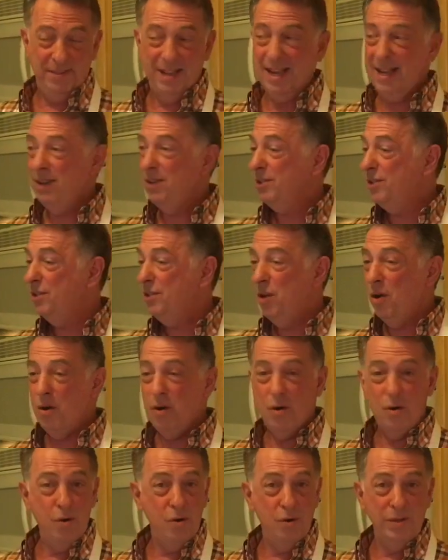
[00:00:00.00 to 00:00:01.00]
There's
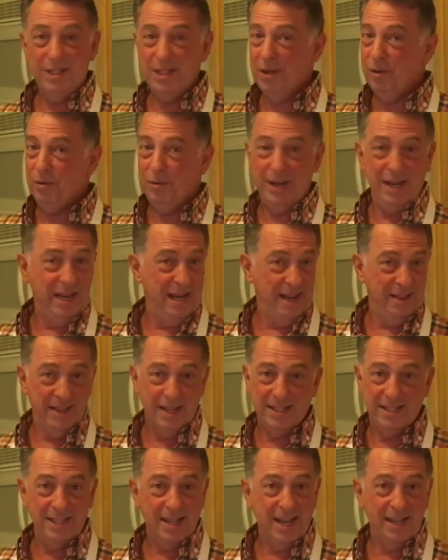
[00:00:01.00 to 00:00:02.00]
no degree
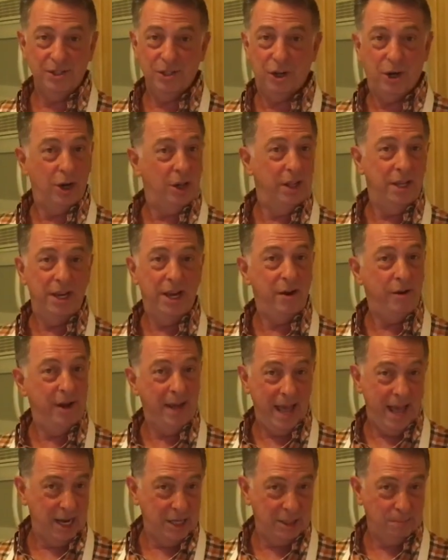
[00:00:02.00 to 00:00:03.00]
that says
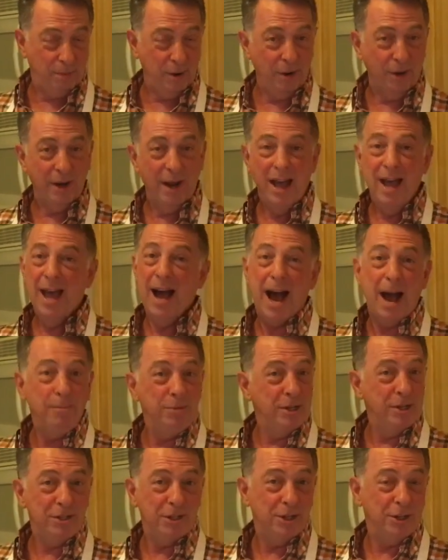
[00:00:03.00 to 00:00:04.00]
culinary expert.
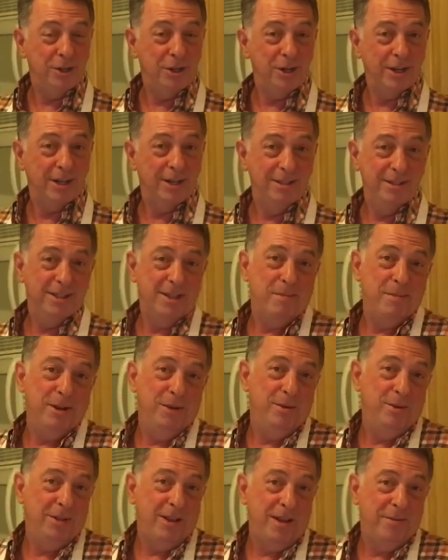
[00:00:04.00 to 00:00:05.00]
I'm just a cook,
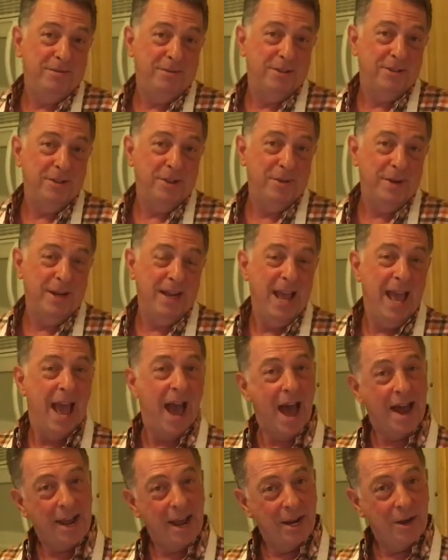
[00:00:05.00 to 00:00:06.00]
somebody who loves to do it,
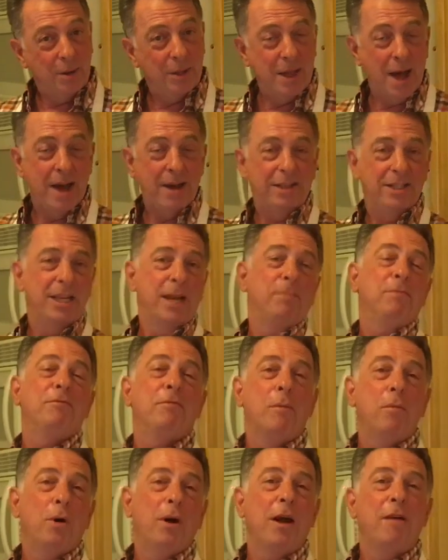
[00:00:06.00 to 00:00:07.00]
and I know a lot of tips
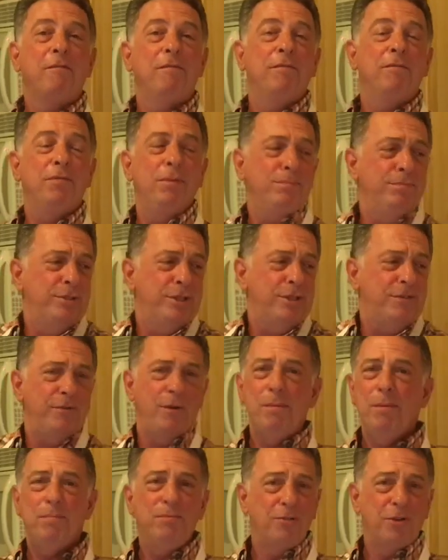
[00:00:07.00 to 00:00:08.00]
from just
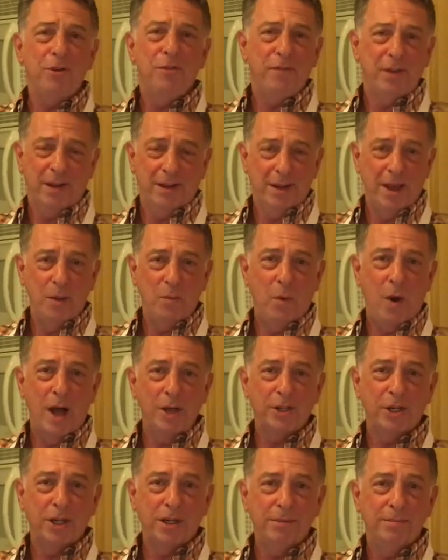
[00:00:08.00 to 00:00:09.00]
from observing and
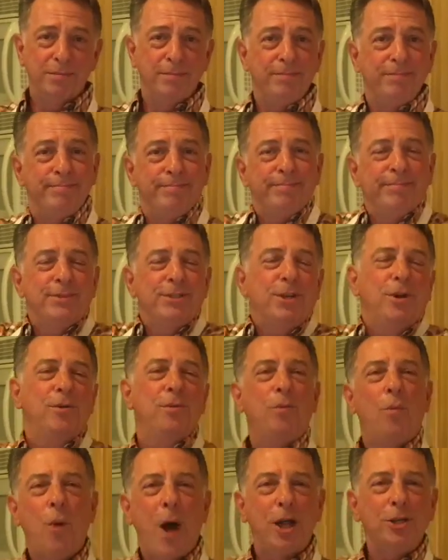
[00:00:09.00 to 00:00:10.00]
watching.
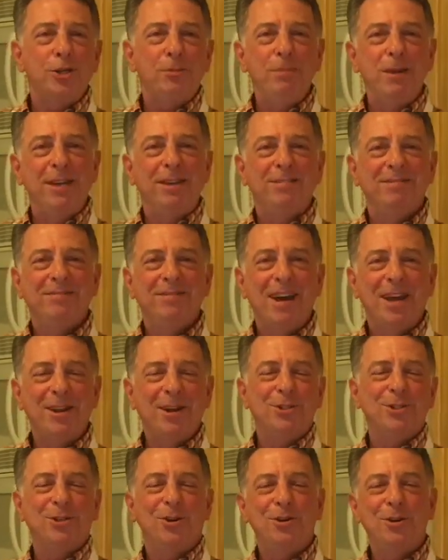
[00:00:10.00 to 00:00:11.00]
So watch me, and
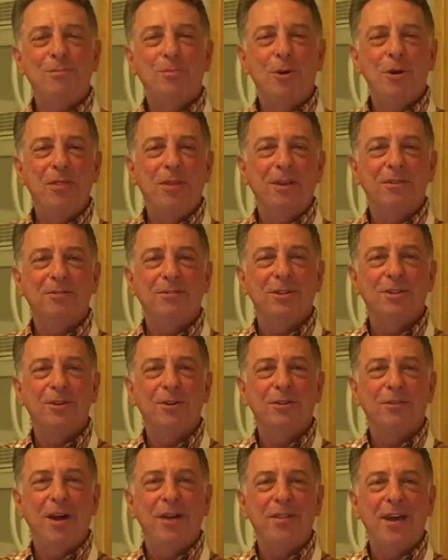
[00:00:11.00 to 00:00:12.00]
I'll show you more things to
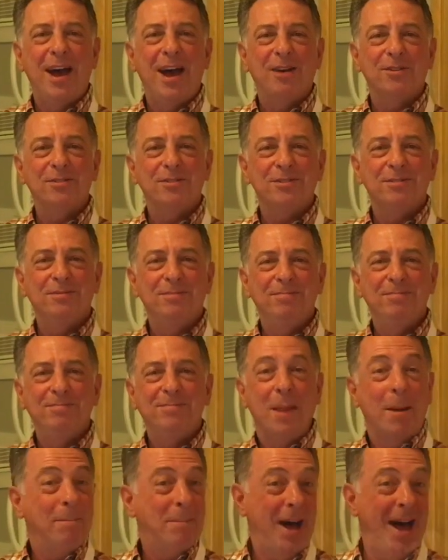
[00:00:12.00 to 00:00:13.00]
learn around the house.
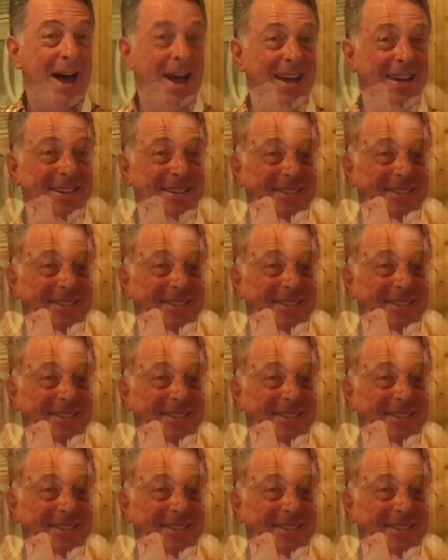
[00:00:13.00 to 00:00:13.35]
Bye.